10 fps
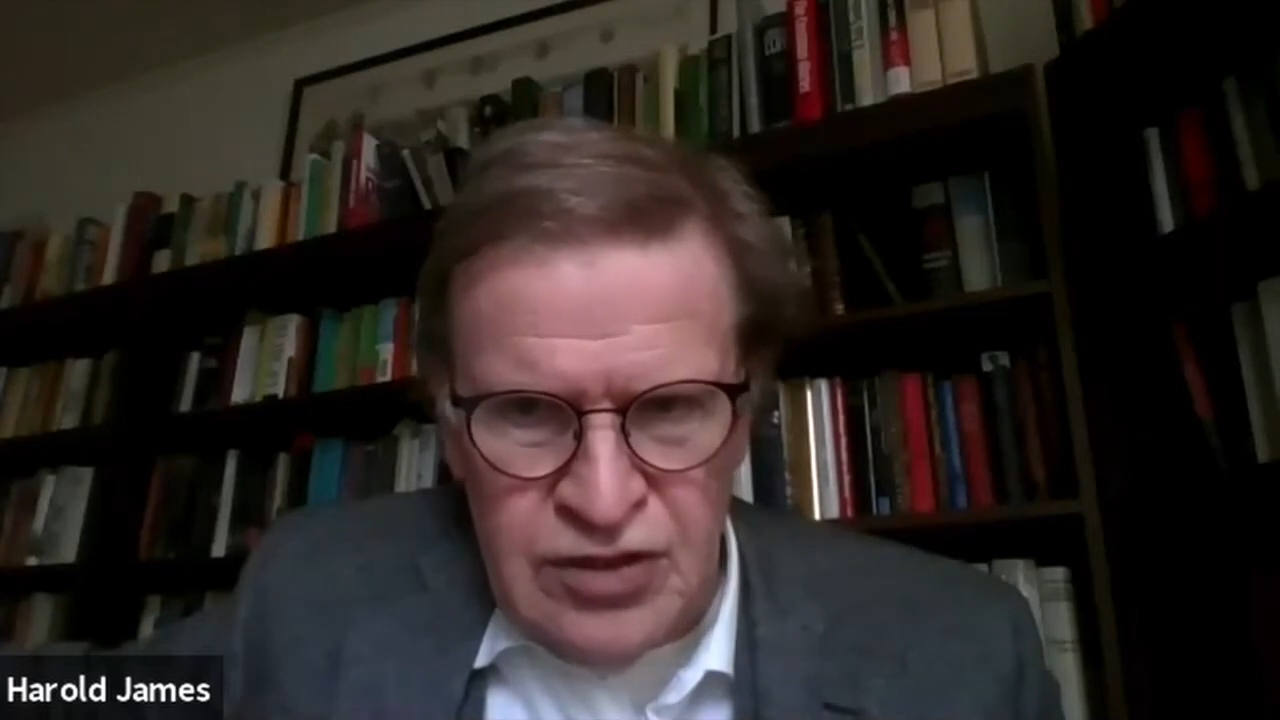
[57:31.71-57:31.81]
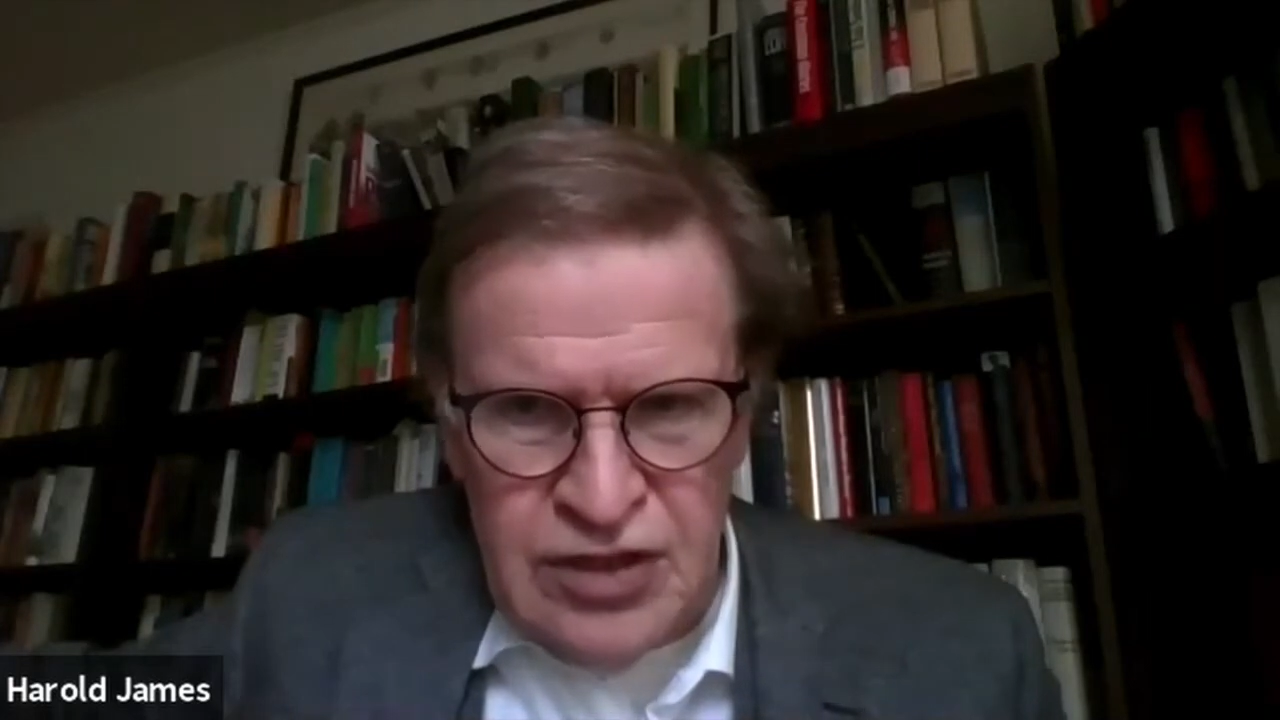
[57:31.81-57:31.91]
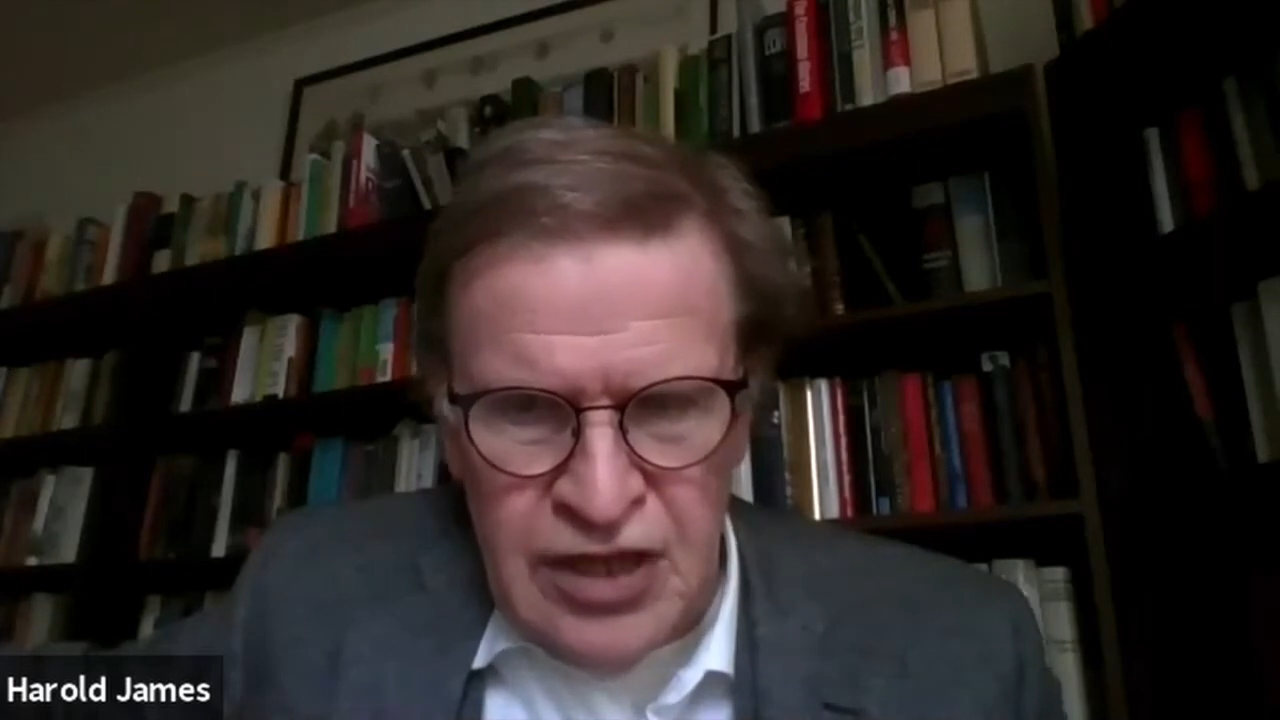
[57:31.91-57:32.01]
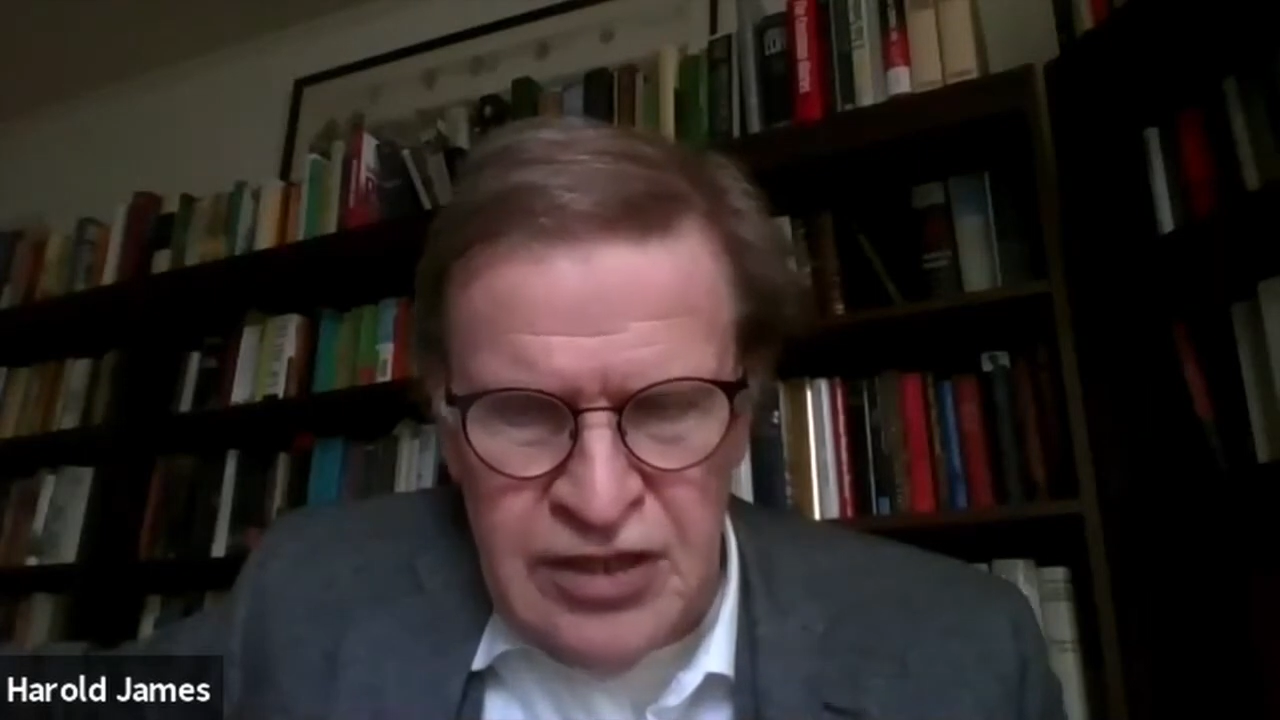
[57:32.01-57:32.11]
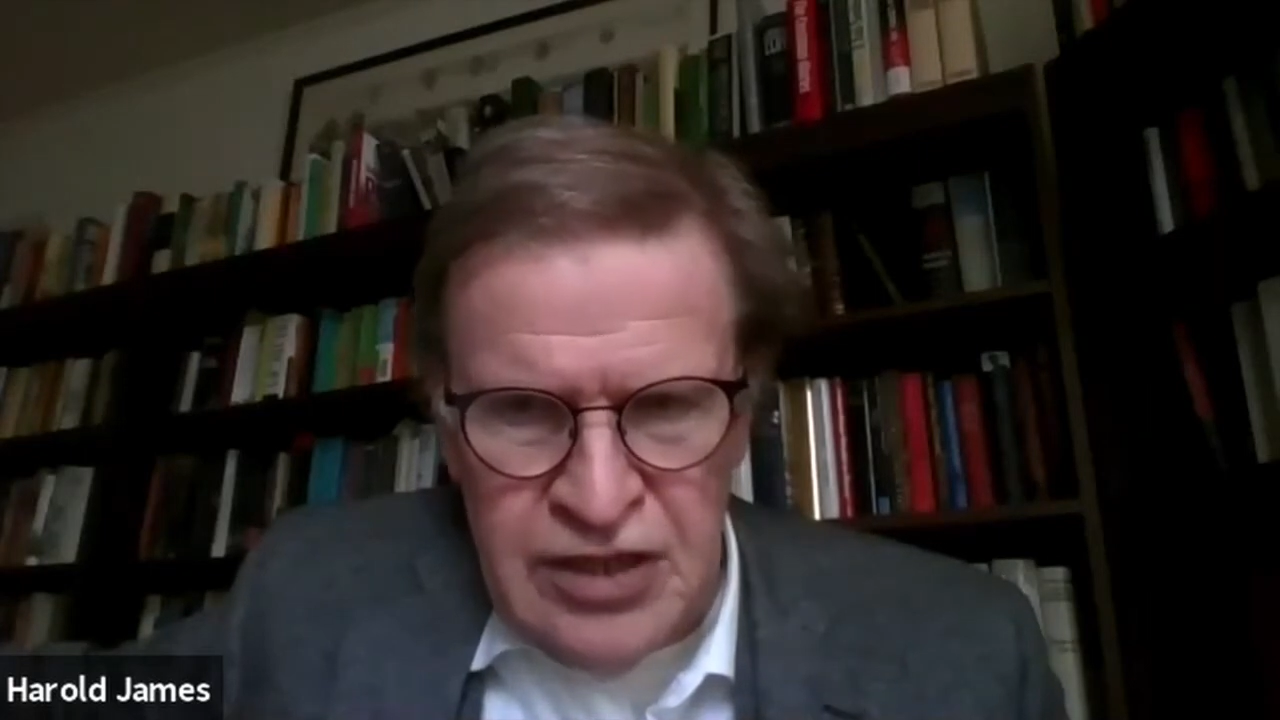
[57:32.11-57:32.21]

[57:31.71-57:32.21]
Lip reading: slight